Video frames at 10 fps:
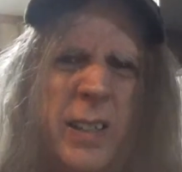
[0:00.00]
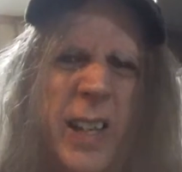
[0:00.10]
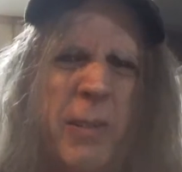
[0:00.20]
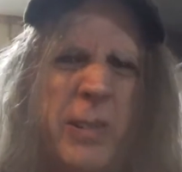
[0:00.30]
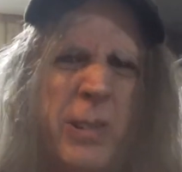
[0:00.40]

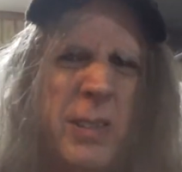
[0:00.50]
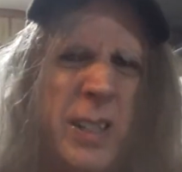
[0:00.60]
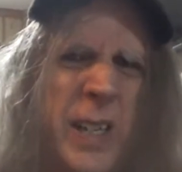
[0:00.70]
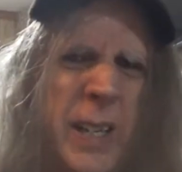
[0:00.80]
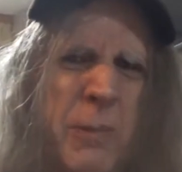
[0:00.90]
That was her
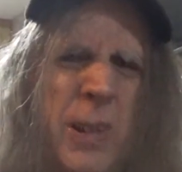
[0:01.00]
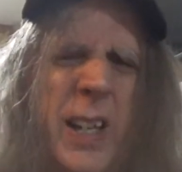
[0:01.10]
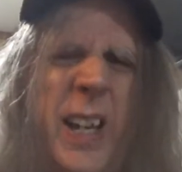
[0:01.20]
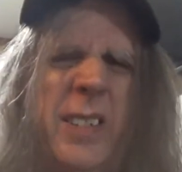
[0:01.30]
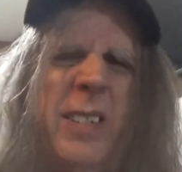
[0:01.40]
claim.
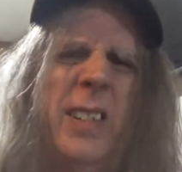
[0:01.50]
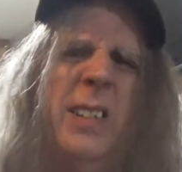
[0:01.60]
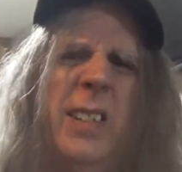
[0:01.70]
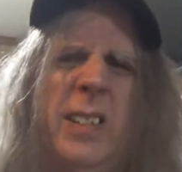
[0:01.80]
Well, actually,